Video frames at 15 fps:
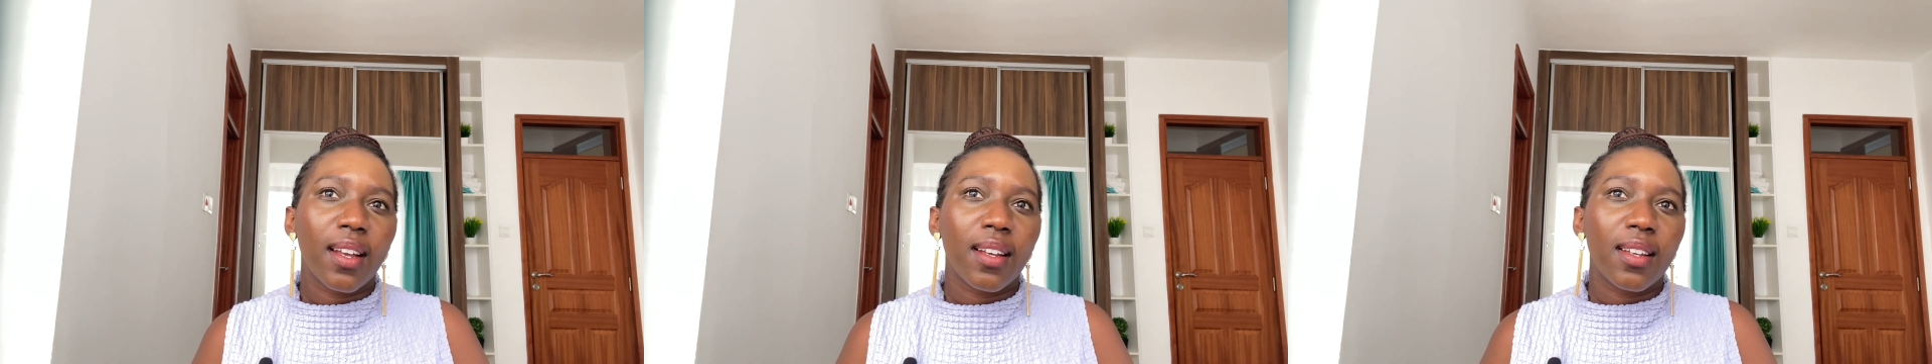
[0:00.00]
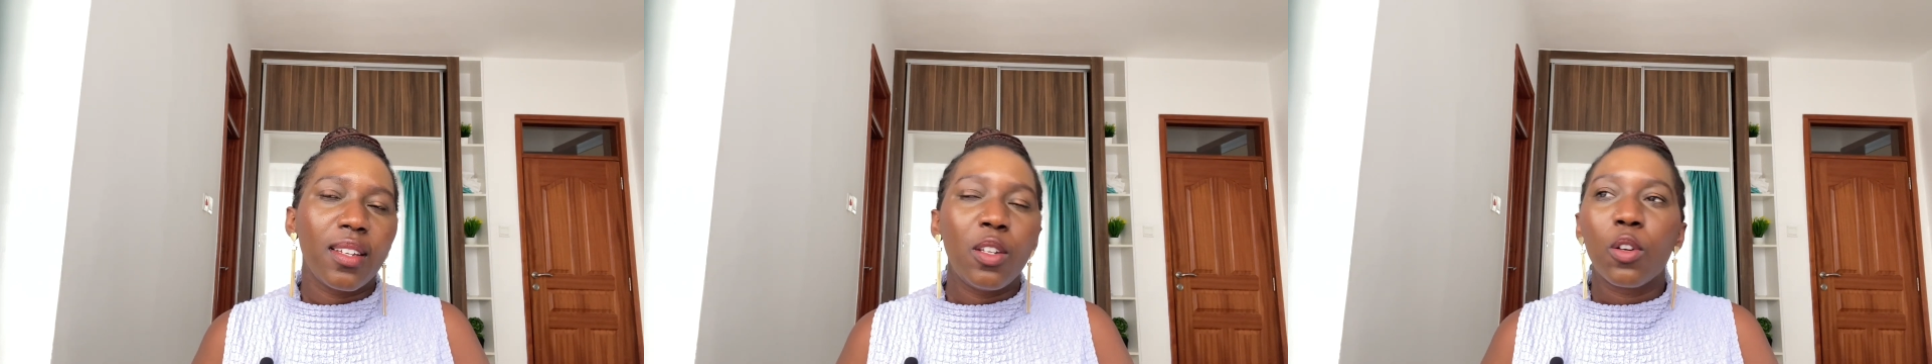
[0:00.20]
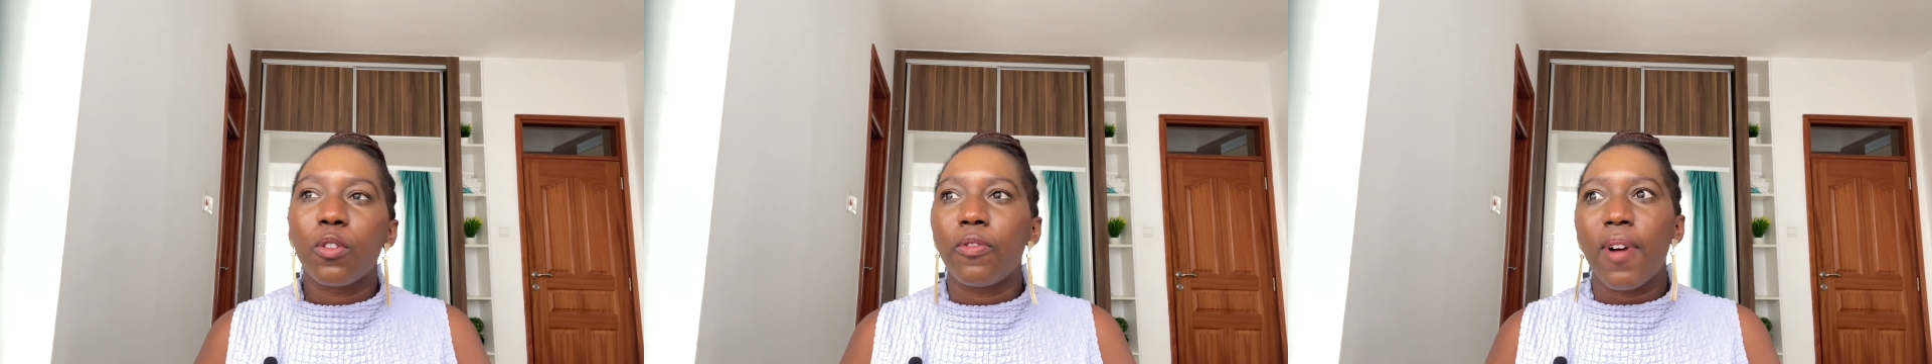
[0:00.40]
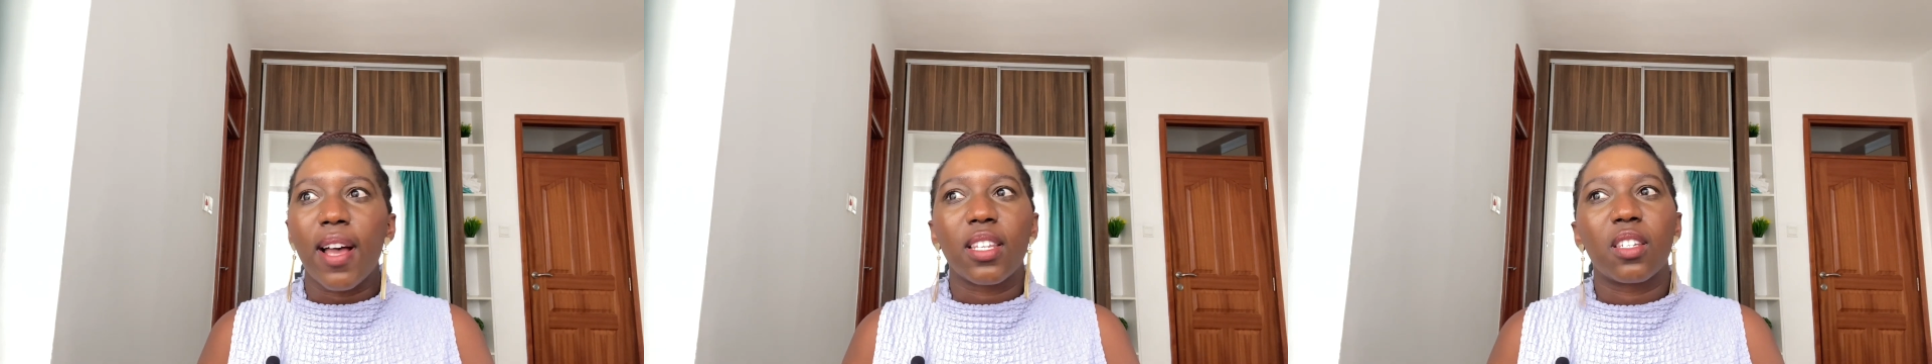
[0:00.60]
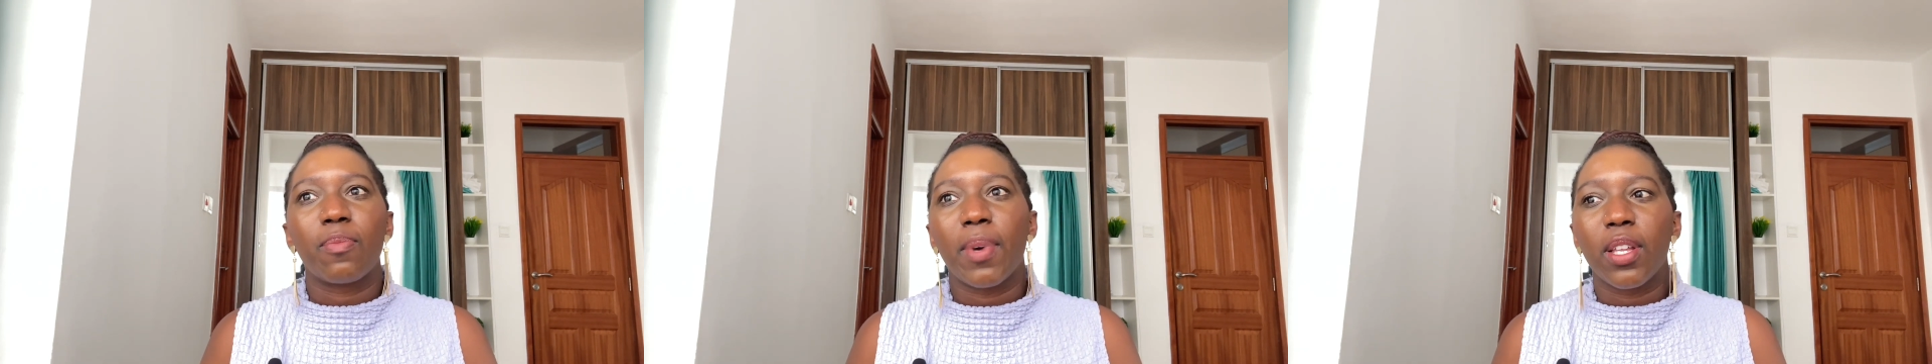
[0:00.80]
You know,
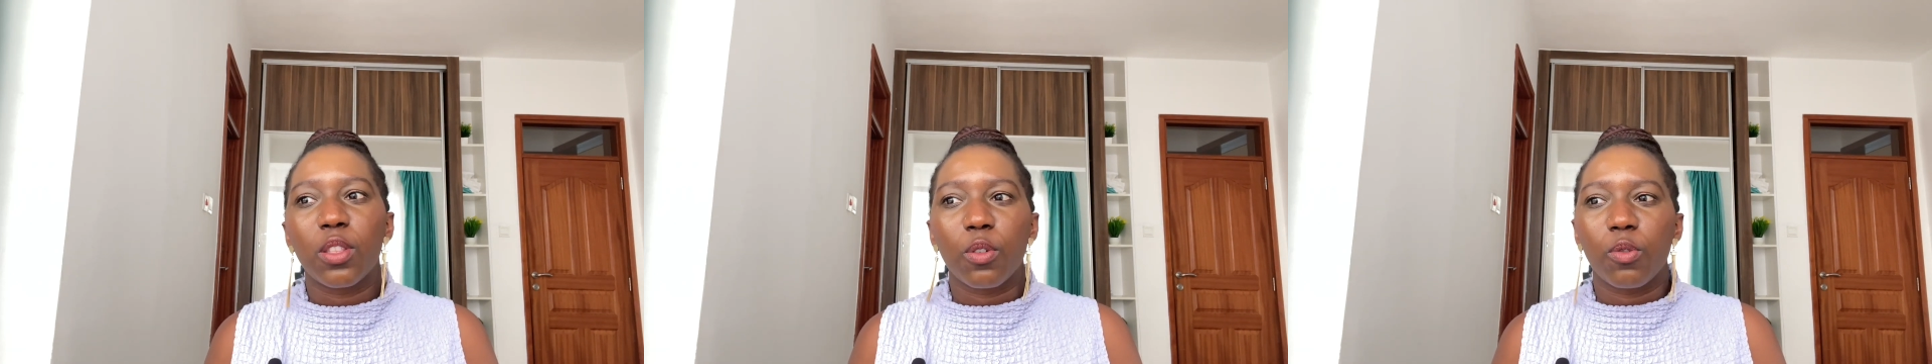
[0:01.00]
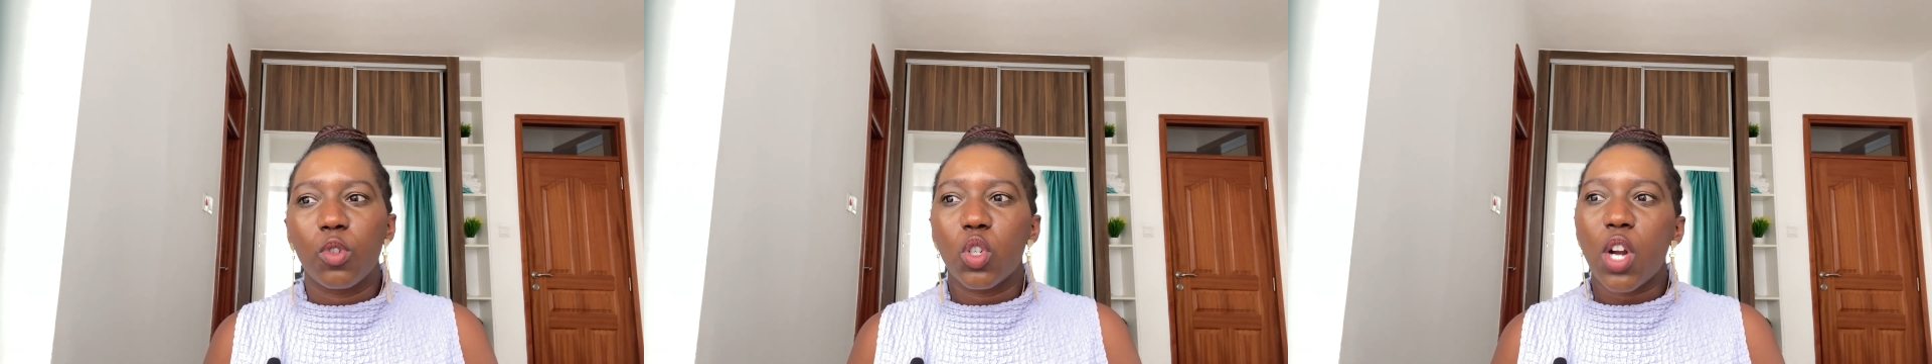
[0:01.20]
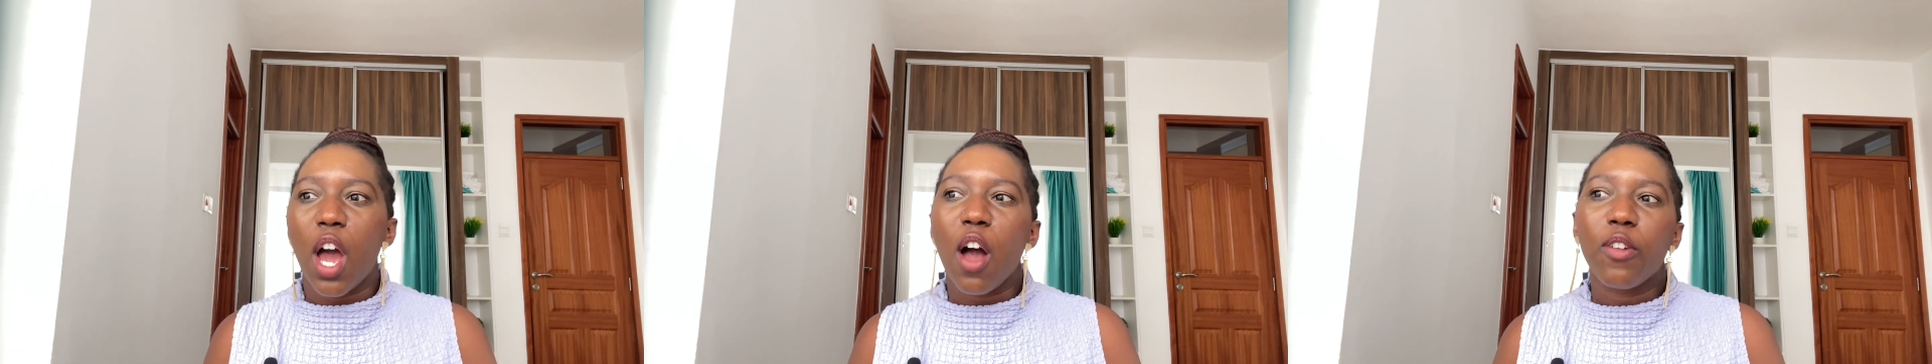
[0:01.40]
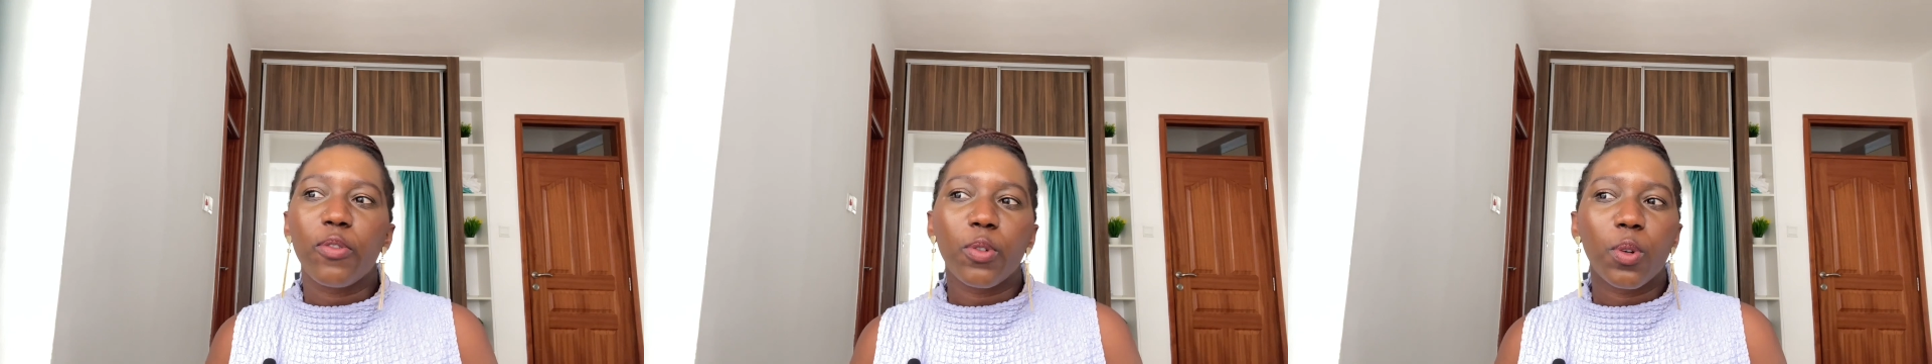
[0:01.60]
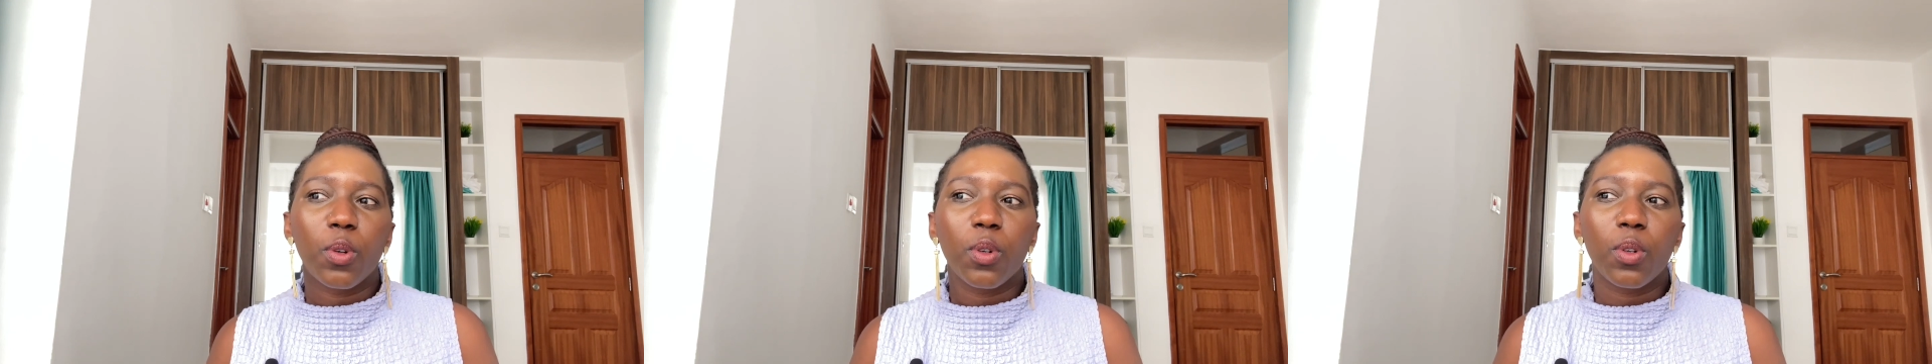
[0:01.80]
first month of
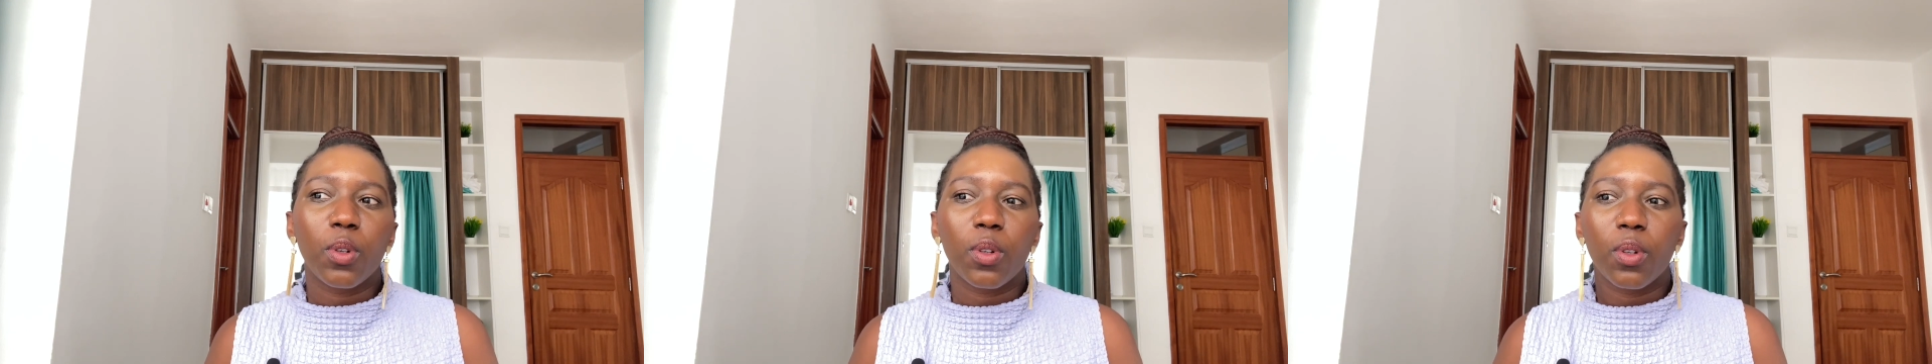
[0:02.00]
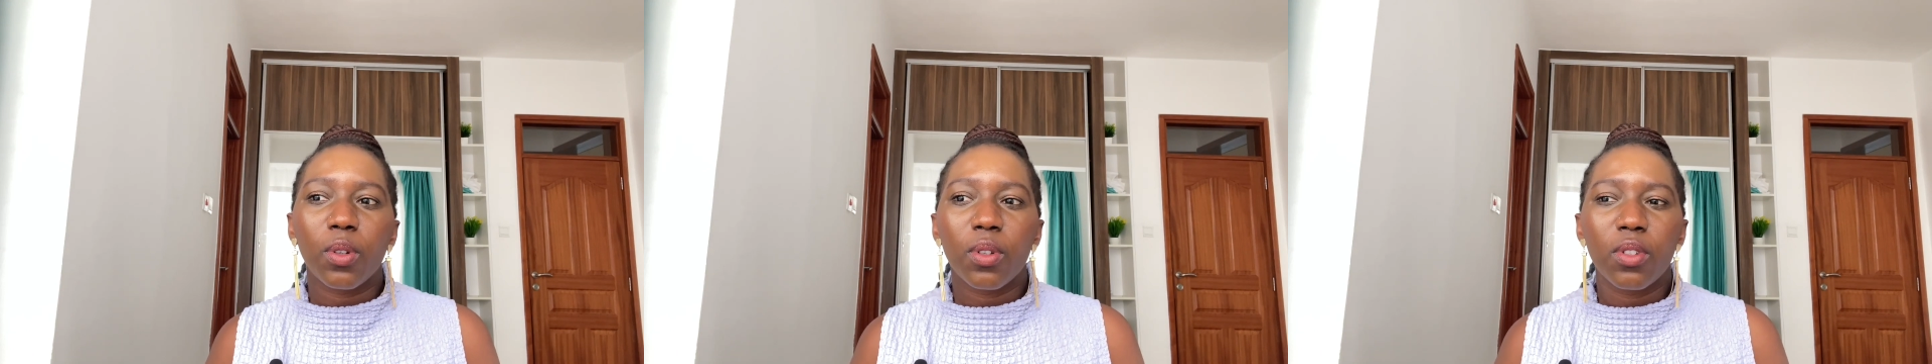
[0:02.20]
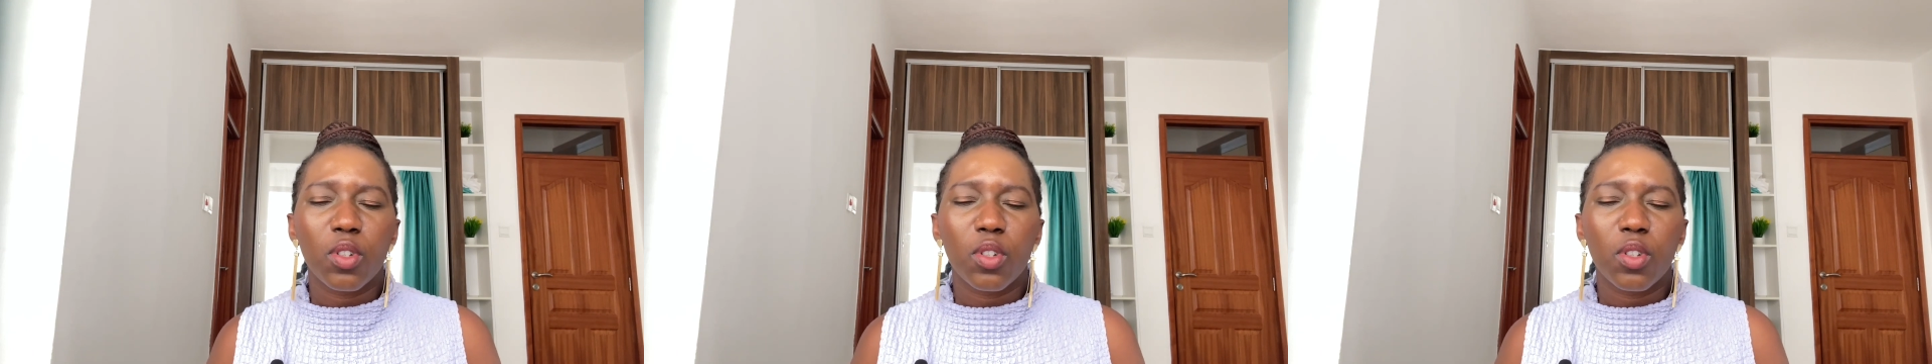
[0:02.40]
travel.